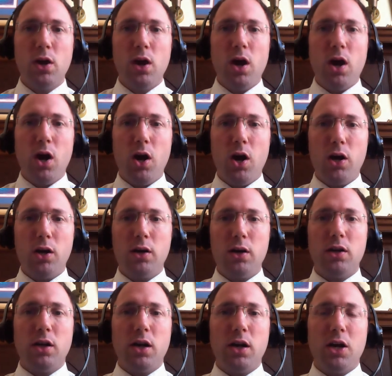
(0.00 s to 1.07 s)

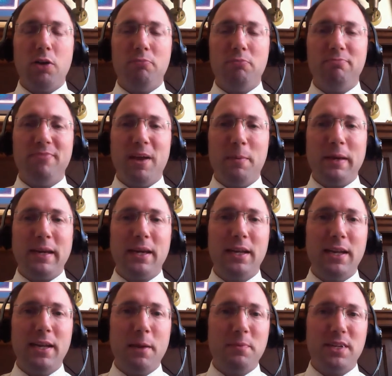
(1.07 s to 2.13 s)
are um, have been
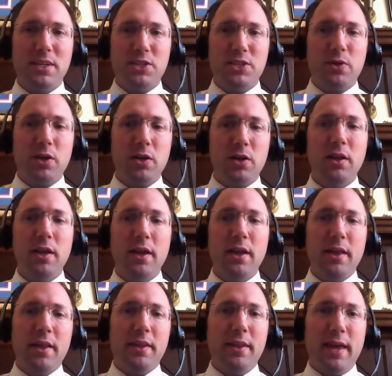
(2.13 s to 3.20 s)
kidnapped in Israel
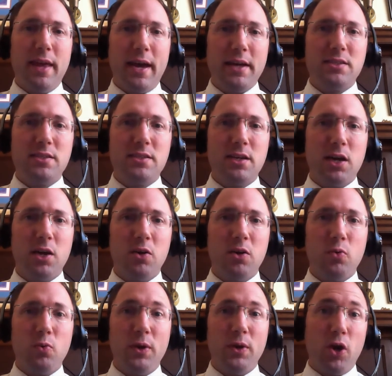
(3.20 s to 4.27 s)
that
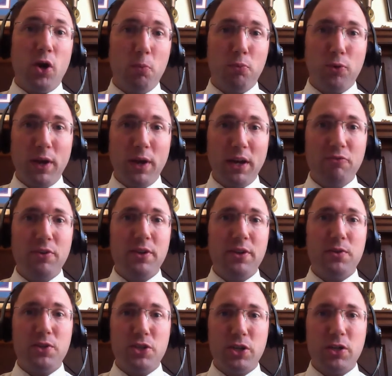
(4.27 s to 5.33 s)
uh, we are all praying for
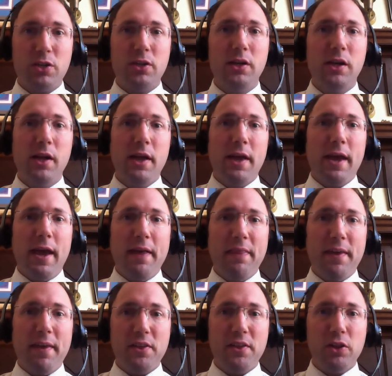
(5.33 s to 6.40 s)
their return
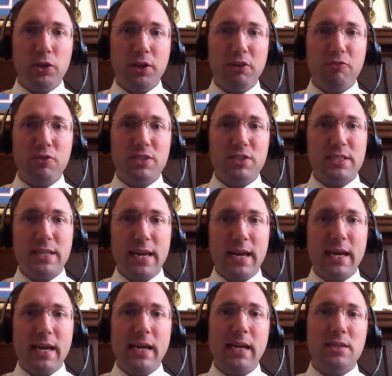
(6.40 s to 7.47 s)
and that the learning for
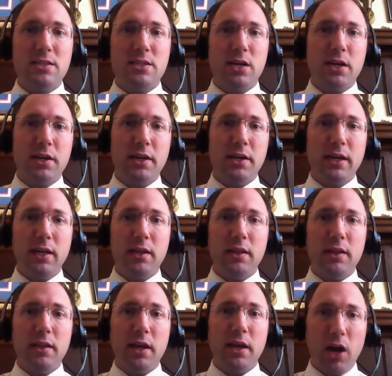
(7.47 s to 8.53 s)
today is done
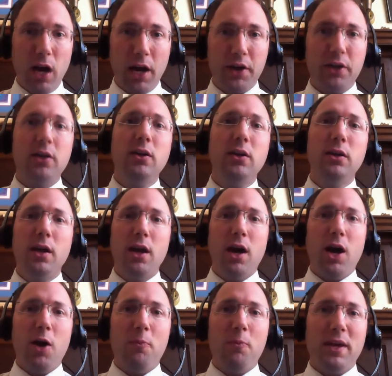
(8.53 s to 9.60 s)
in their honor
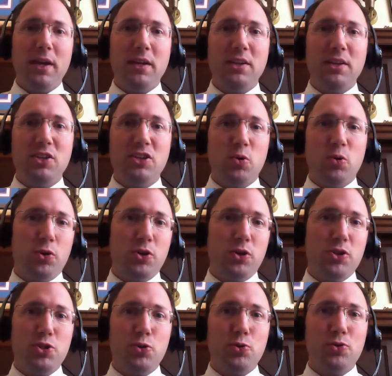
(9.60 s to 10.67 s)
um, and in order
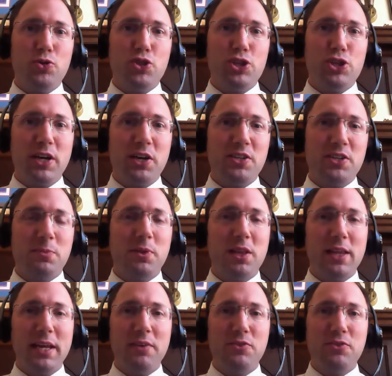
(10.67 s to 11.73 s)
to share some of
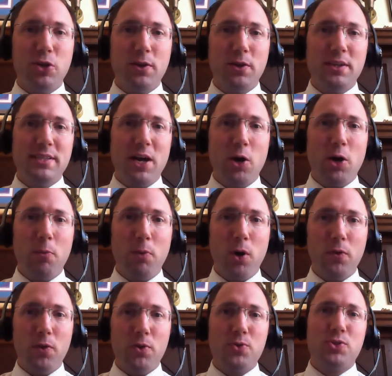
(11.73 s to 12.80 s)
the light of Torah to help
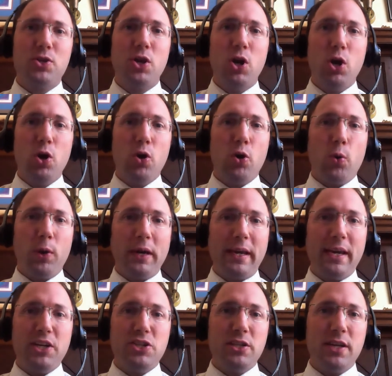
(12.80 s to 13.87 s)
all those who are
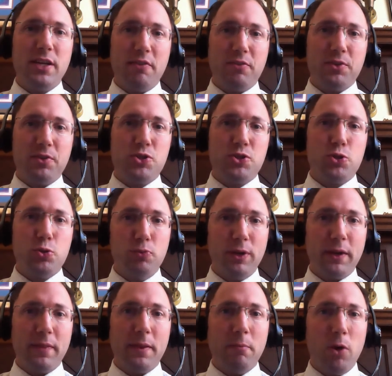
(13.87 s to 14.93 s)
engaged in the efforts to
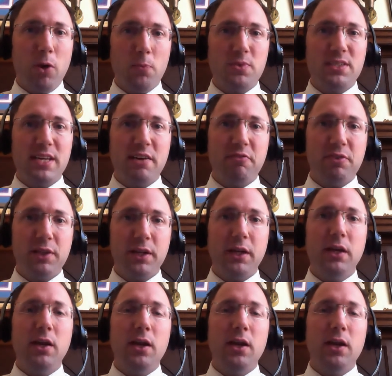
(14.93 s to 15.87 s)
bring them home safely.